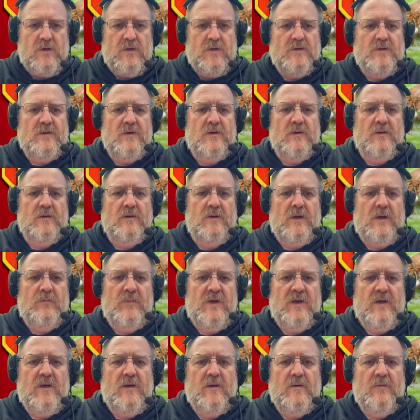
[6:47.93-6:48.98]
So
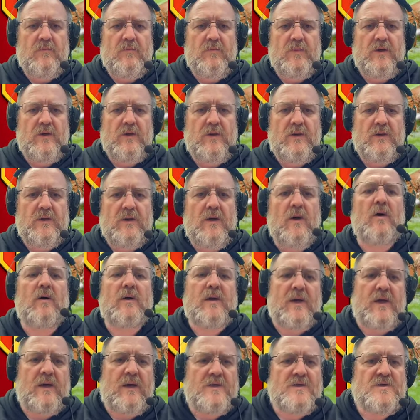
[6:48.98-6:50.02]
M-E-M-B-E.
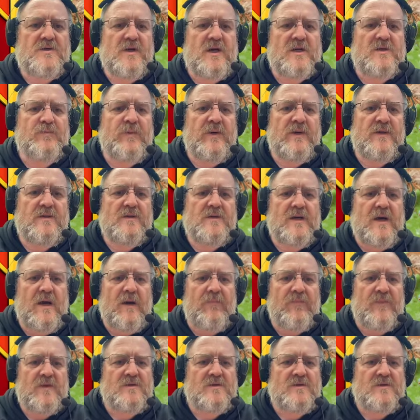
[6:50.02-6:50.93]
Okay, it's just been done.